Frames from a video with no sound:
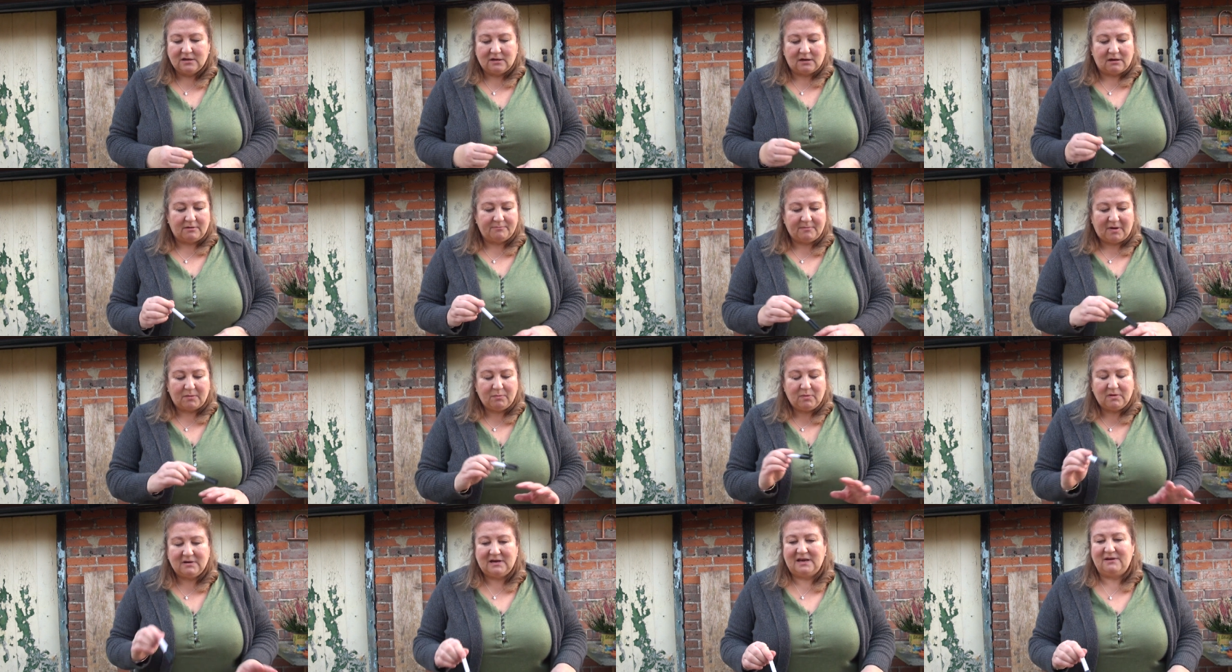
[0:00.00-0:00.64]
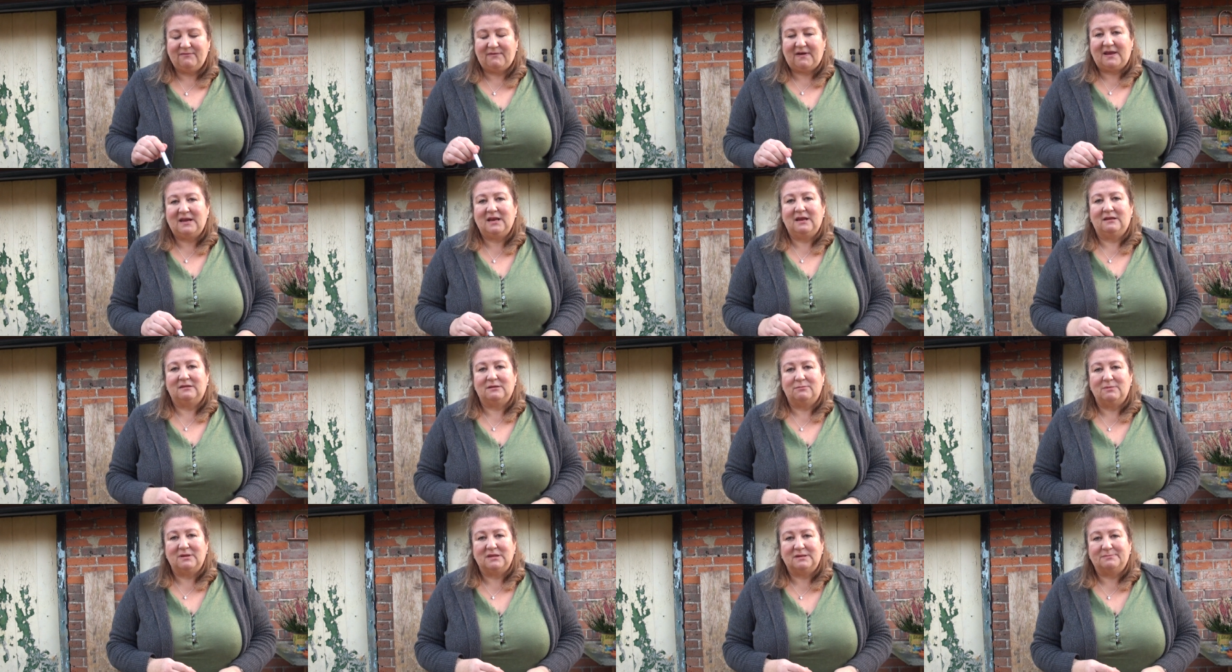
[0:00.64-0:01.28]
Um, I won't leave any
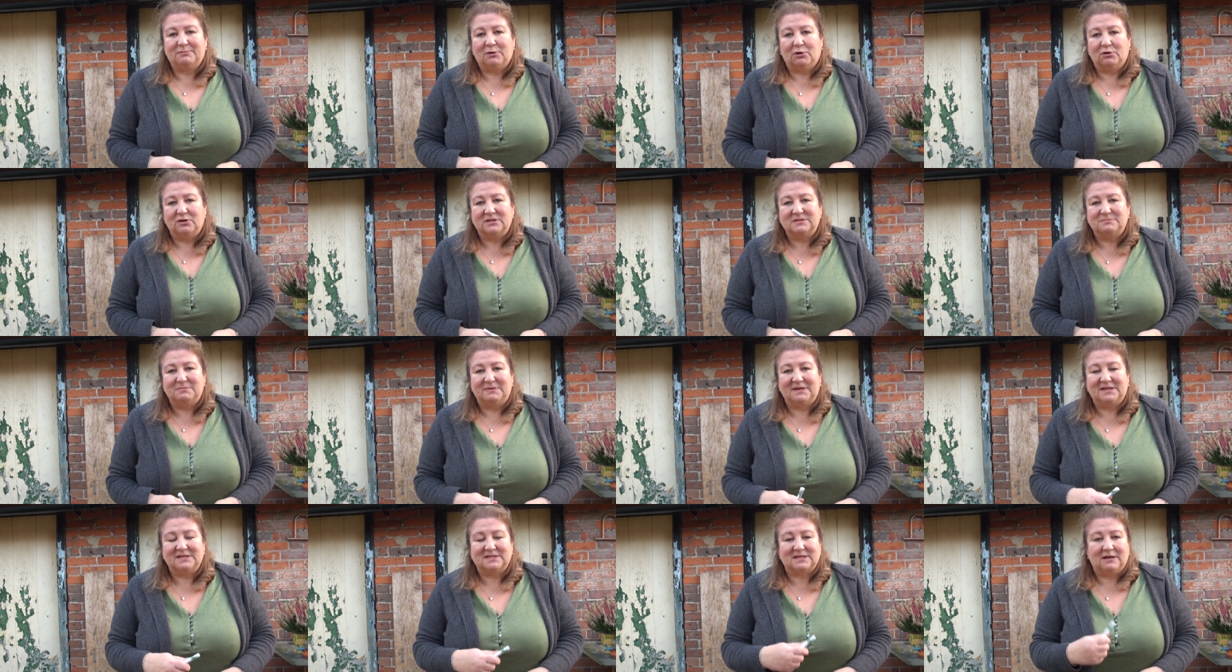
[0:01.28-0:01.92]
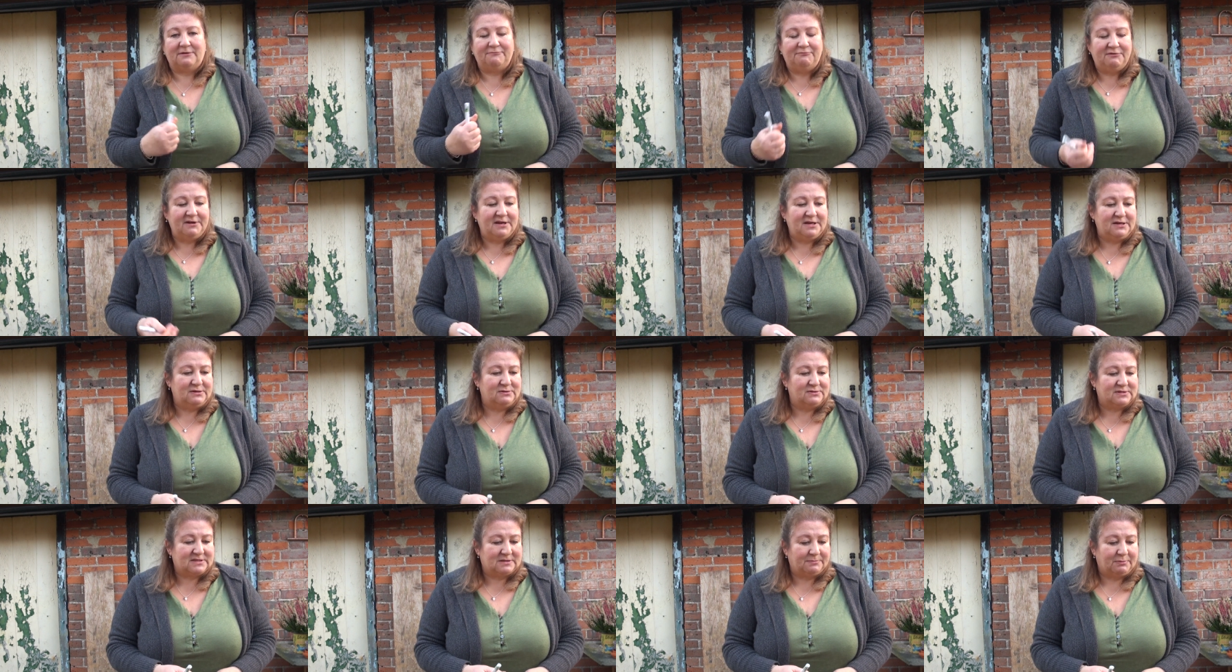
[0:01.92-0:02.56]
of them in the pots because I
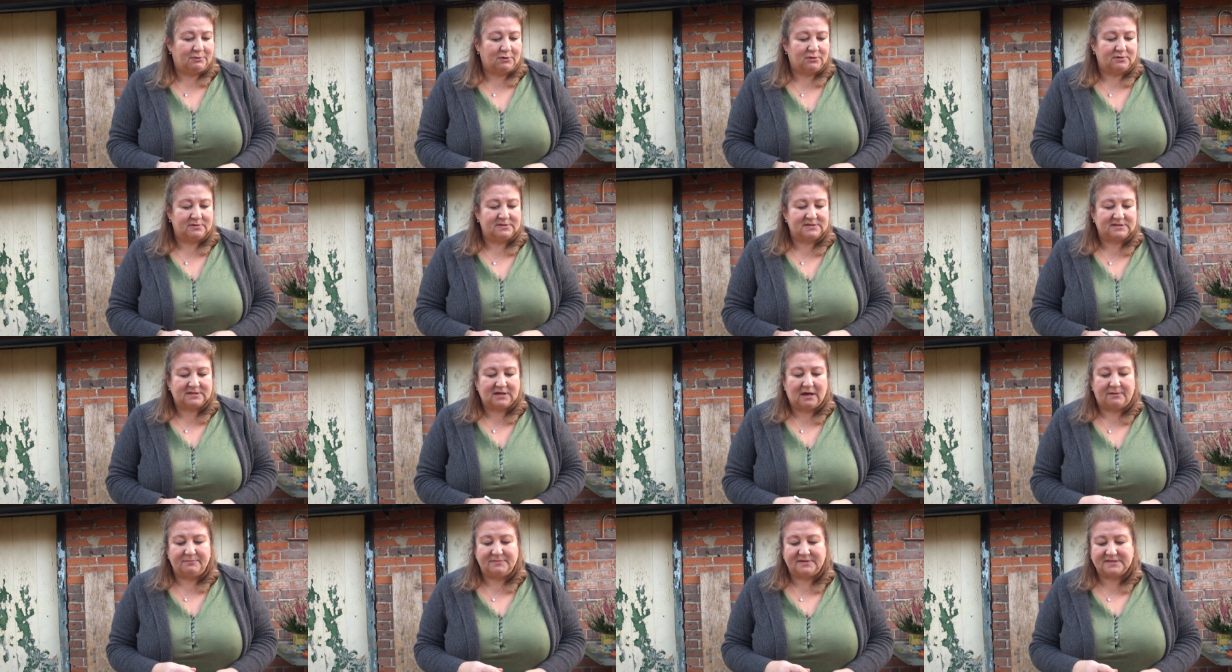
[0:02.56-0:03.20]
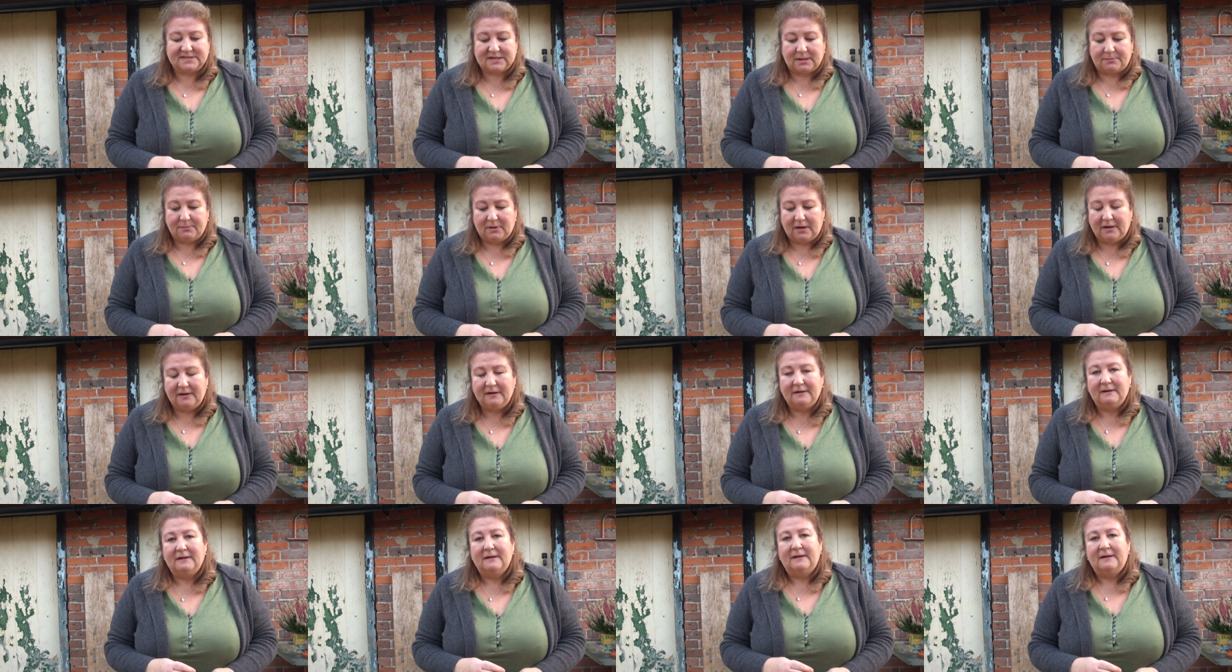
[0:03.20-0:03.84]
reuse the pots come the summer